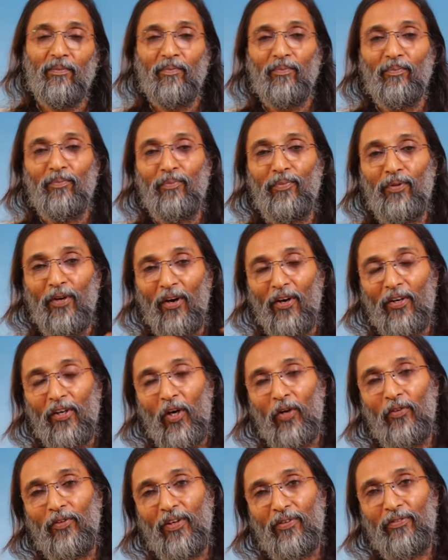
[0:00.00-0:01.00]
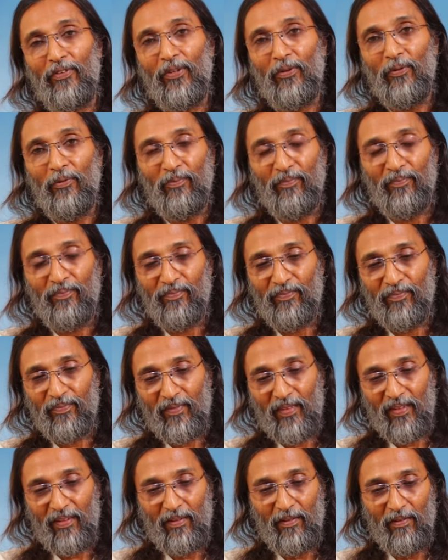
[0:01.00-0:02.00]
broad overview,
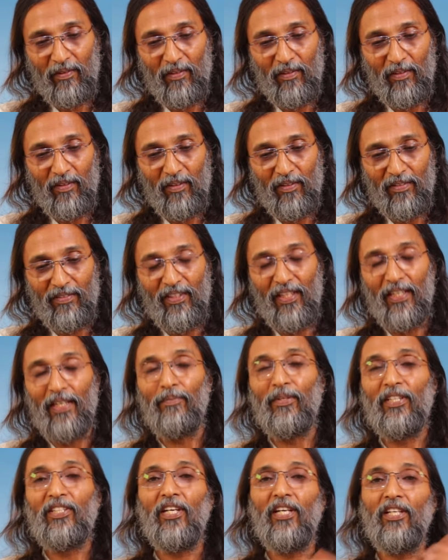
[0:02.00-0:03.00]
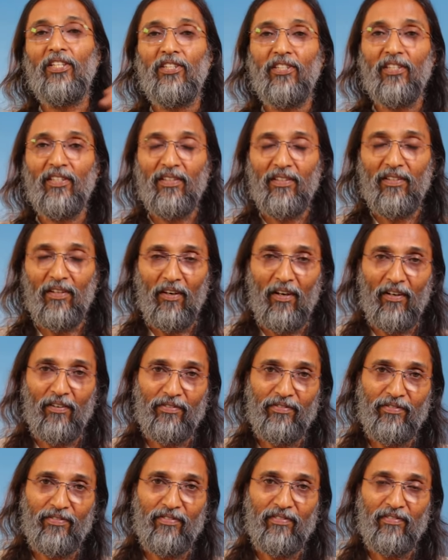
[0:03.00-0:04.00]
the limitation
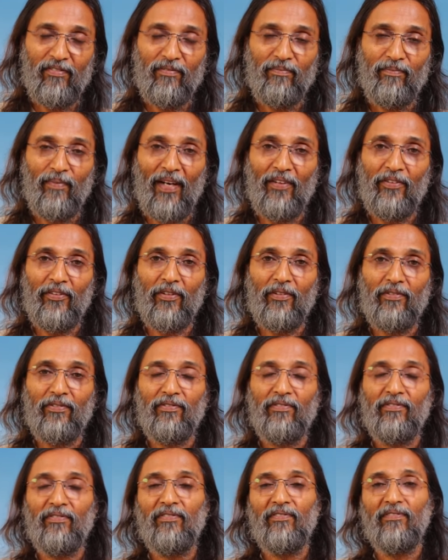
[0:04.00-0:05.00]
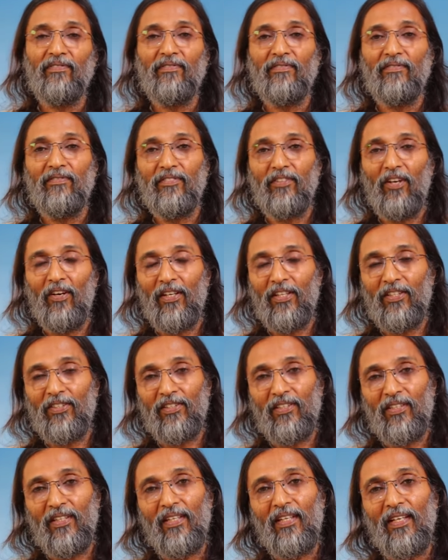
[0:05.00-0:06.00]
of path of
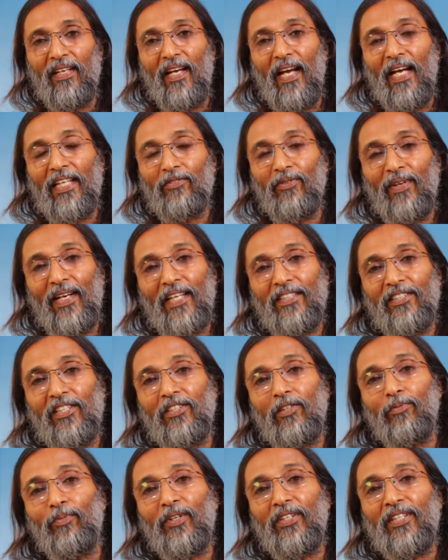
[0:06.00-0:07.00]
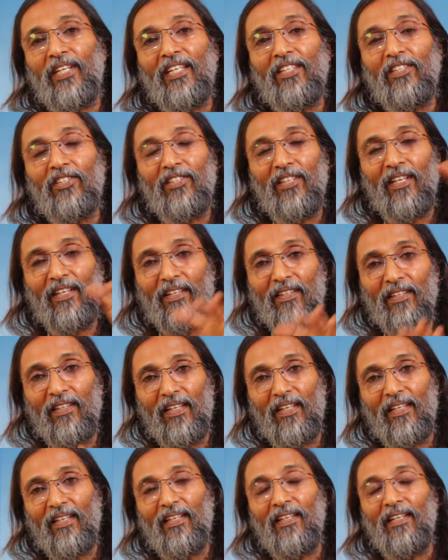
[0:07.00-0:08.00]
knowledge, as well as its potential
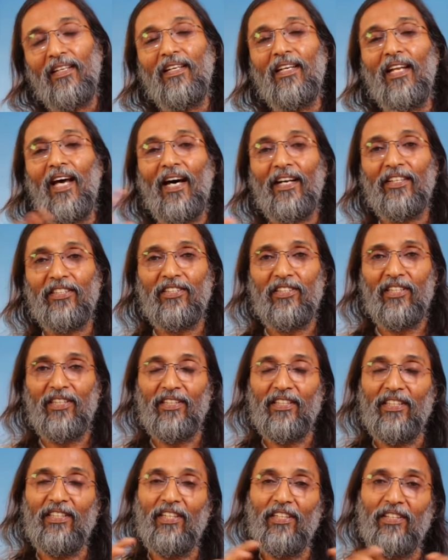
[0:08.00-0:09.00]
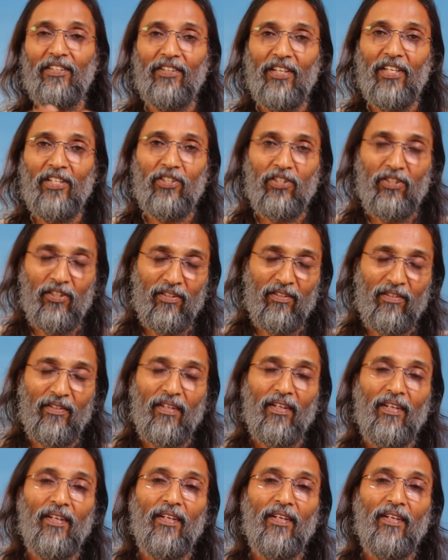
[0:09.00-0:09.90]
larger integration.